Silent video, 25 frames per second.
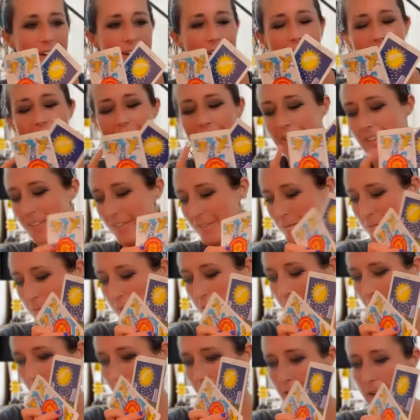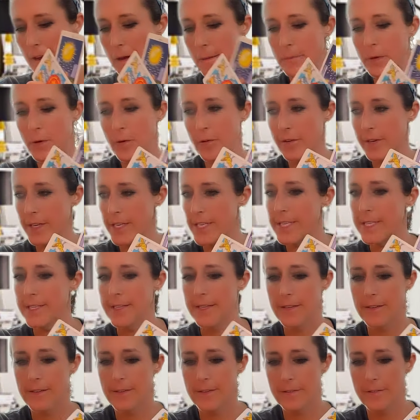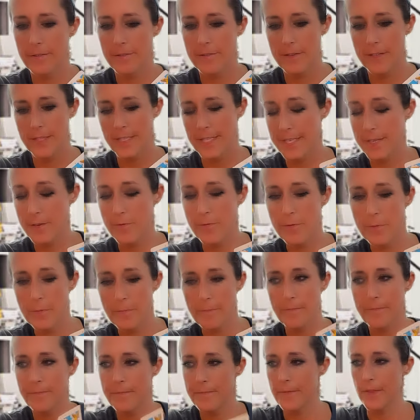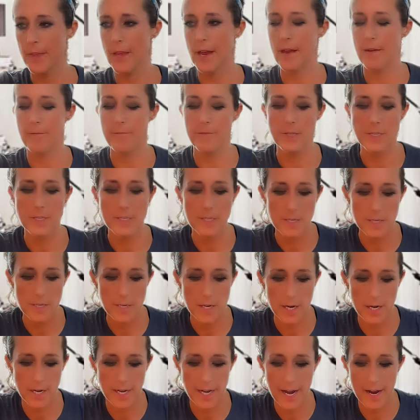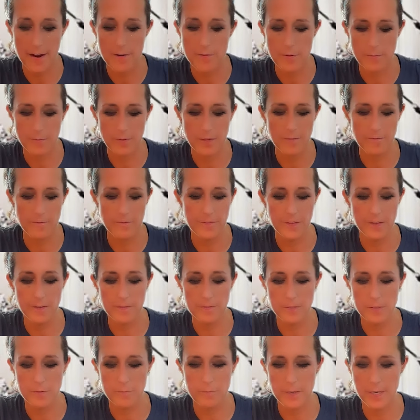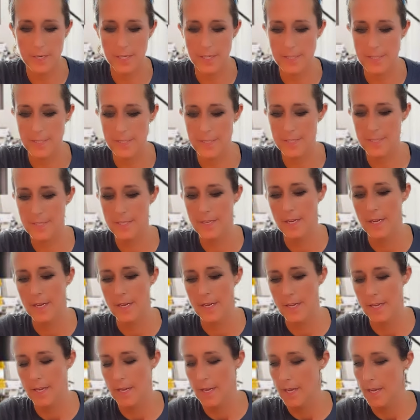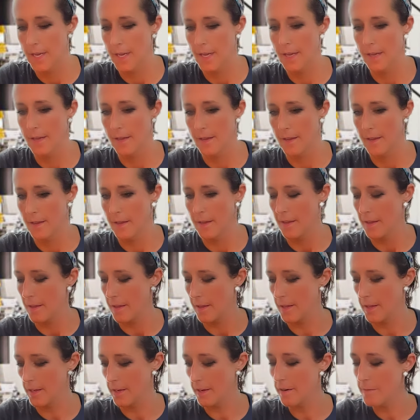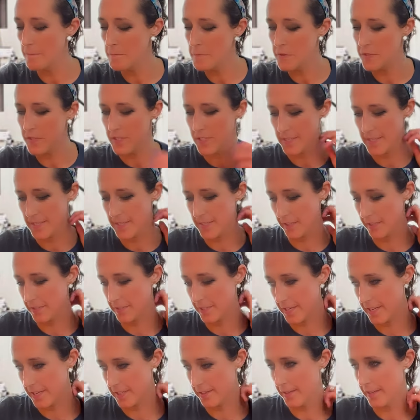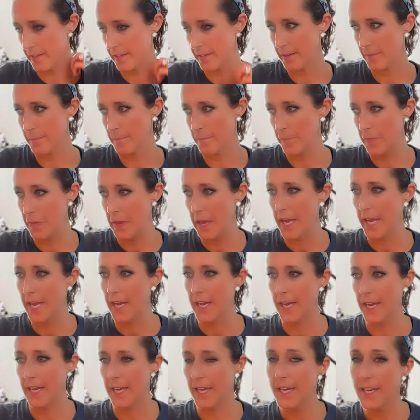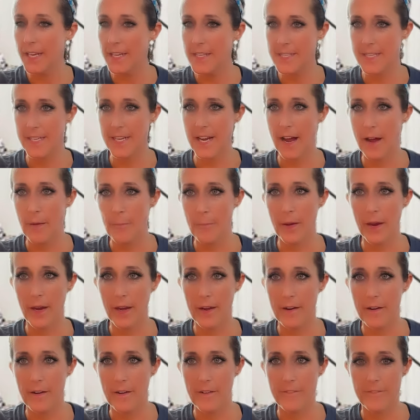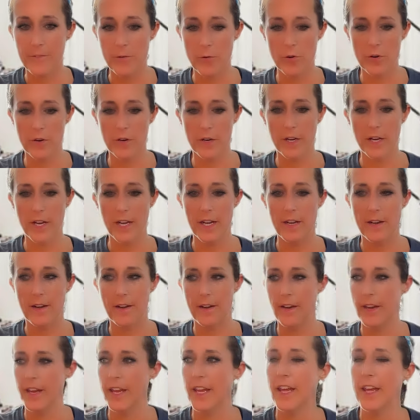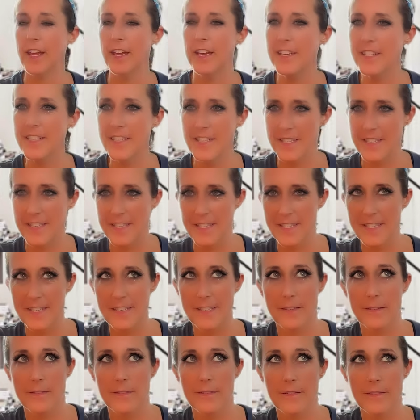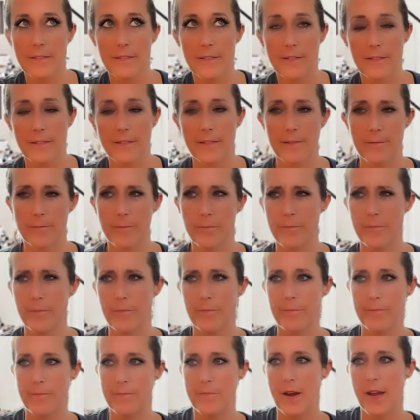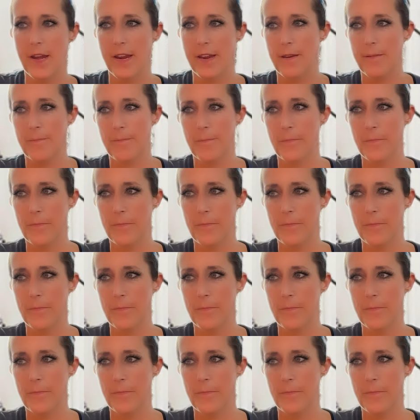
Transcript: Oh, man. I'm going to... So, I wonder... Now I'm confused because it almost is looking like Higgins got paid off, or Higgins is the money.